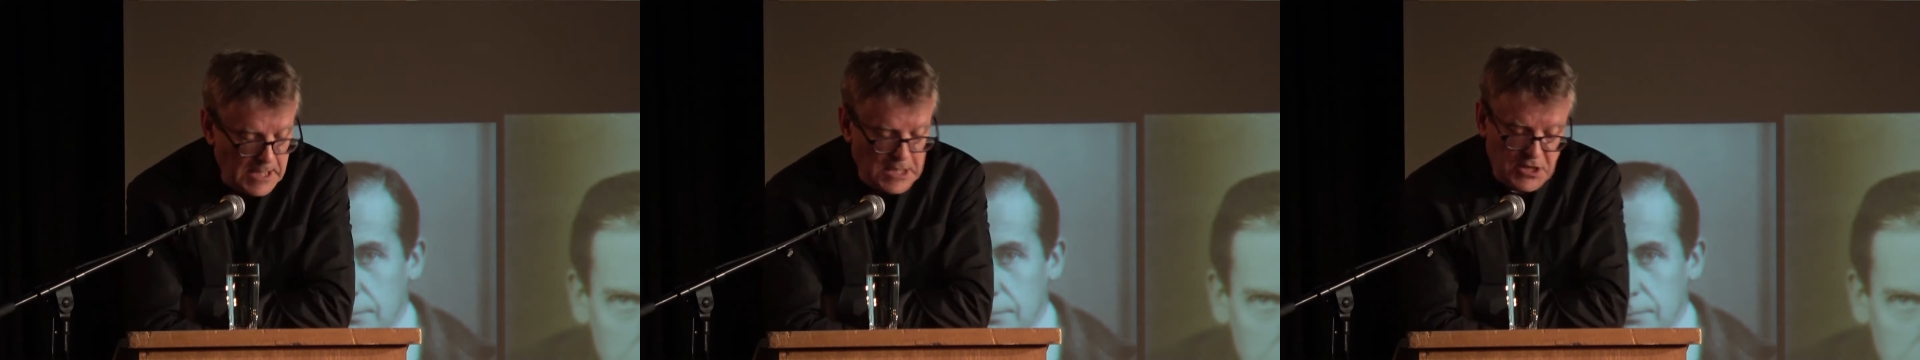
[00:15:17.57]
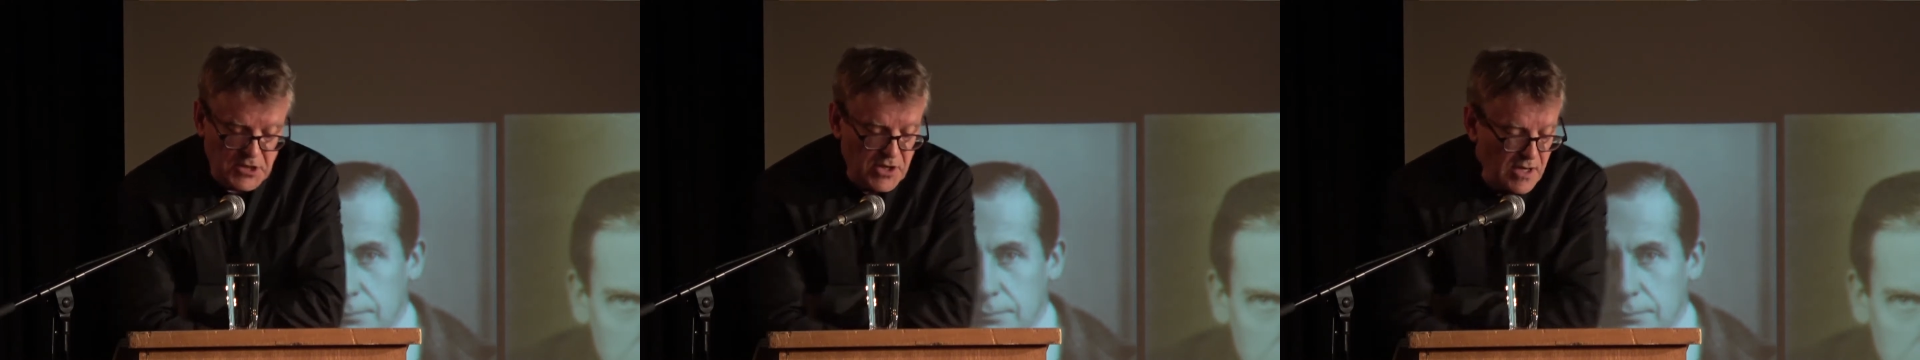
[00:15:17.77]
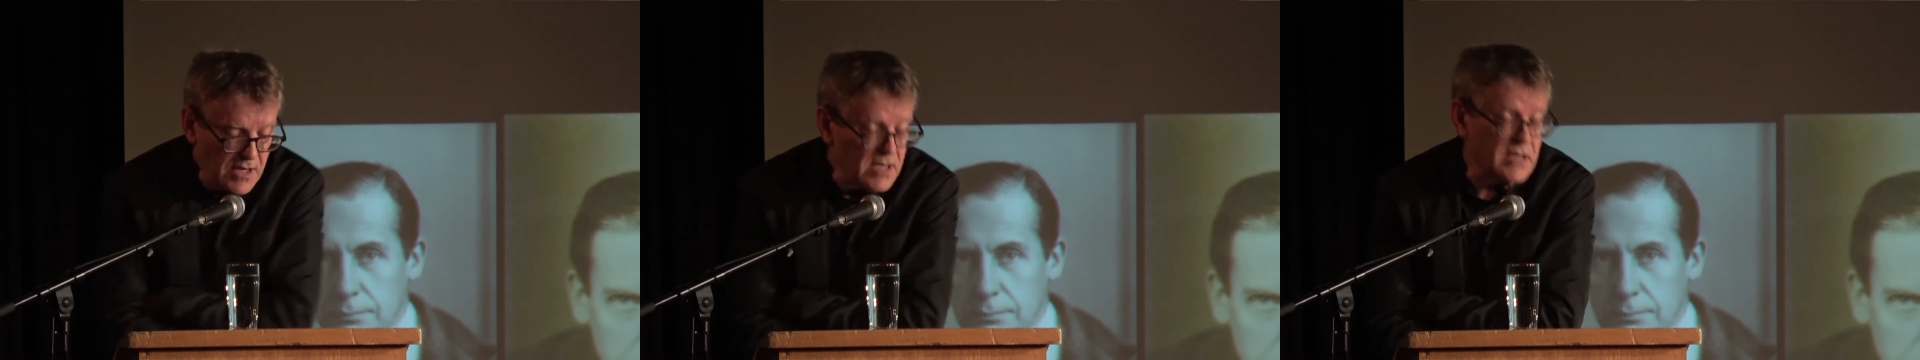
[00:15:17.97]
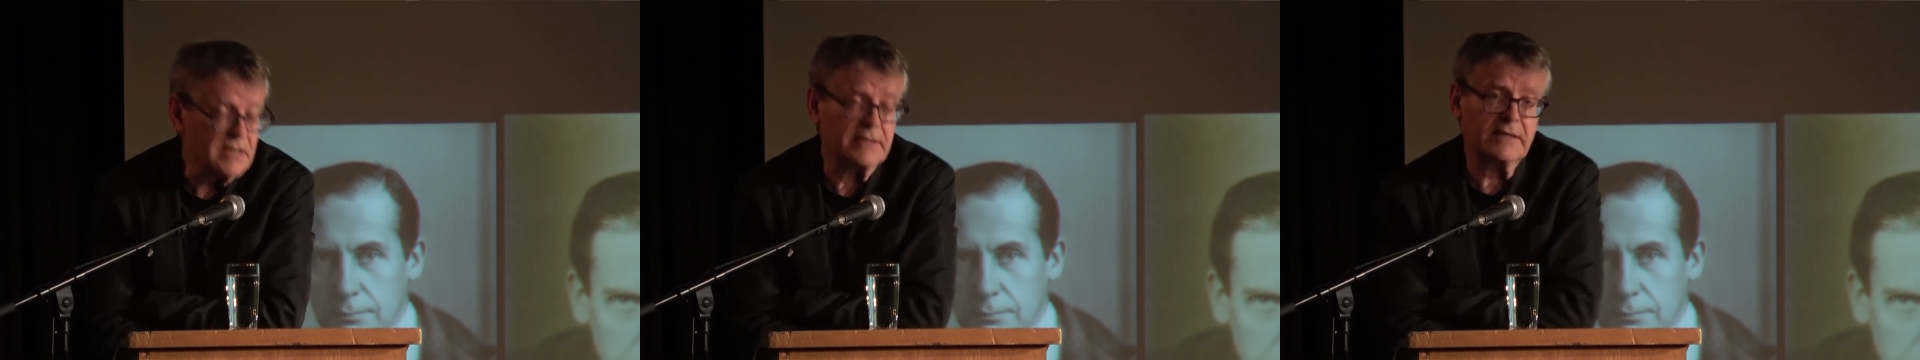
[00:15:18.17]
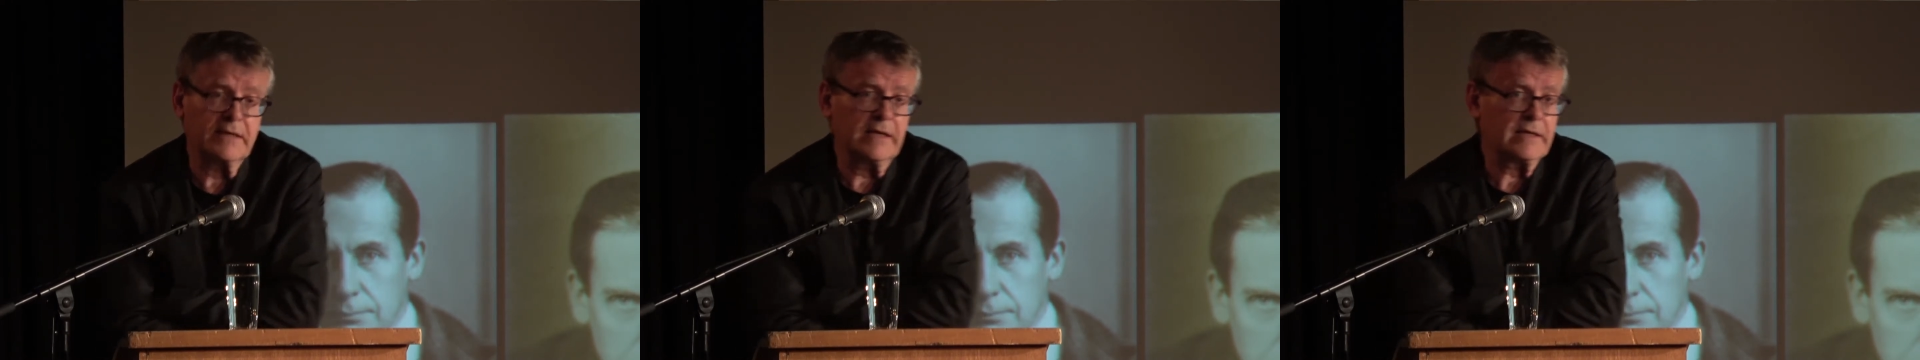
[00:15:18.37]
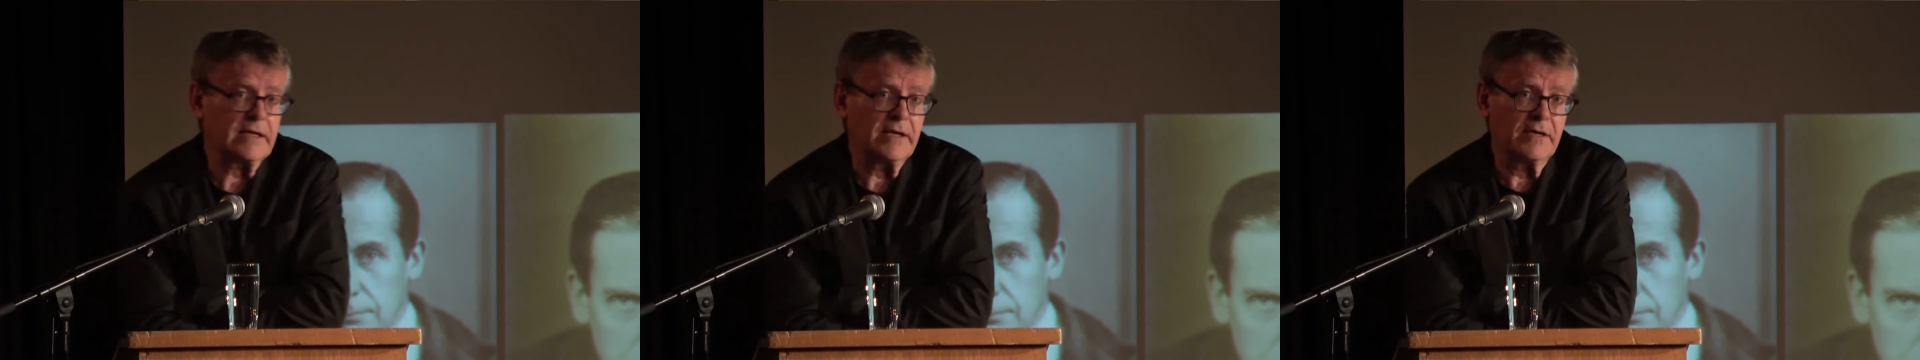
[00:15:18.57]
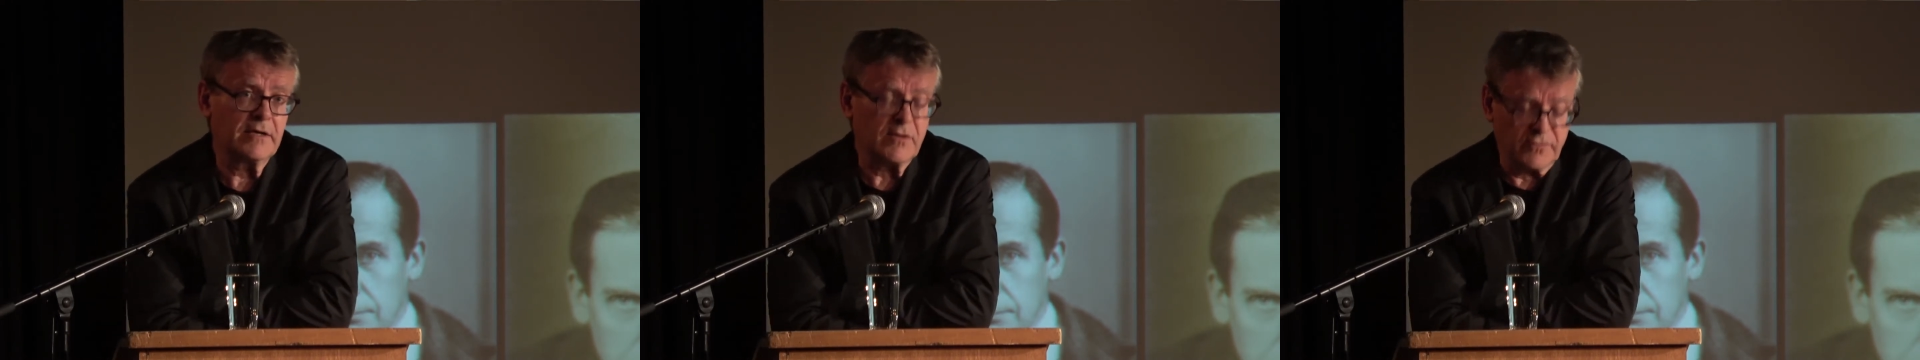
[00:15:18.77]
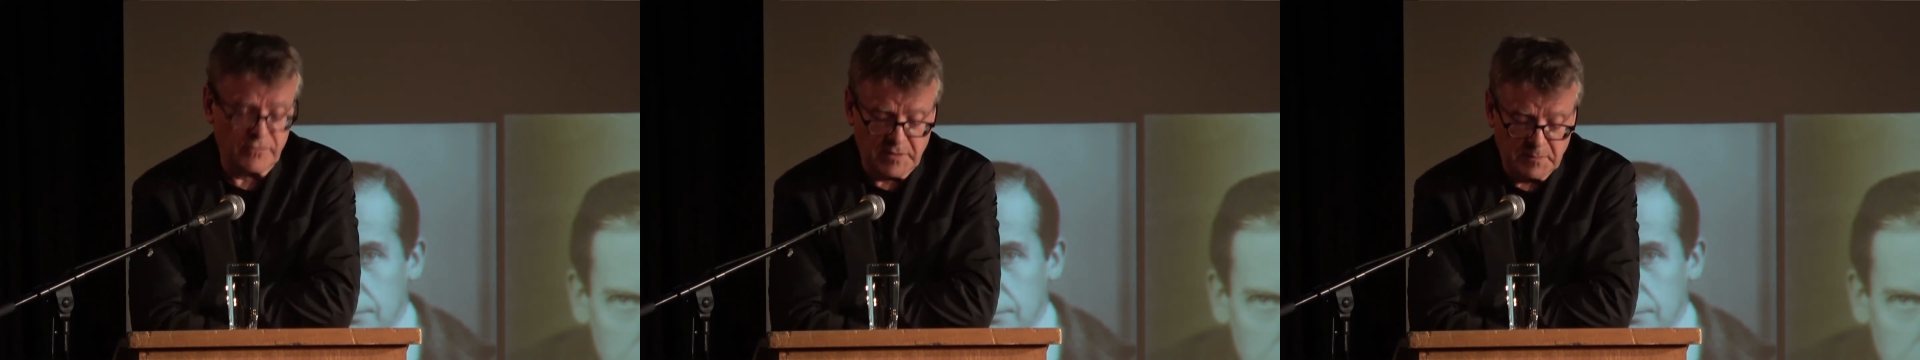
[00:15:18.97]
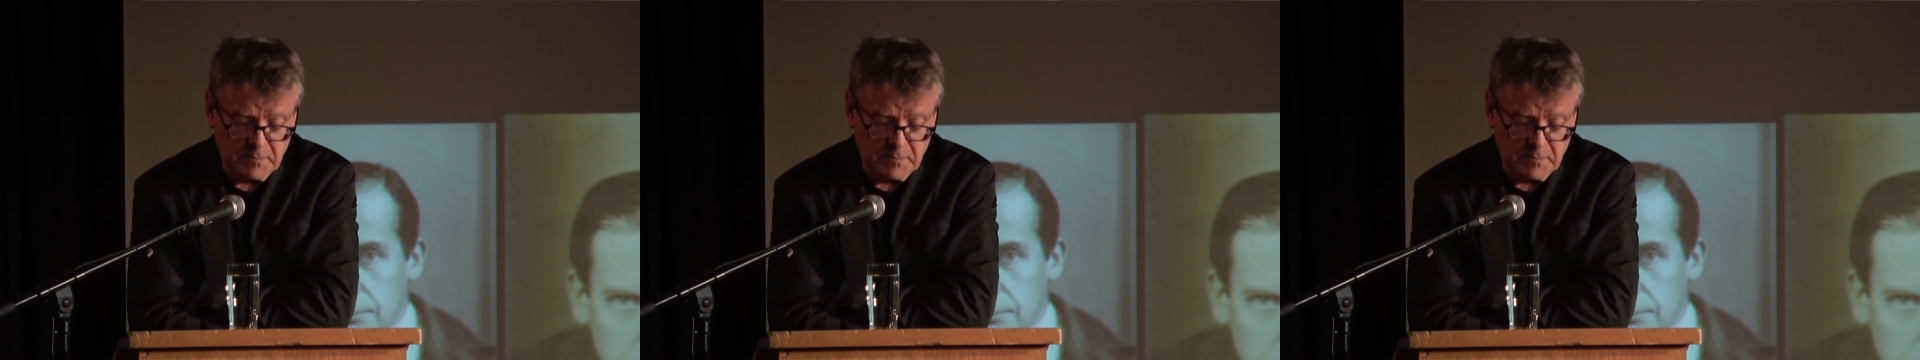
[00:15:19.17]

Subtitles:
not a kind of a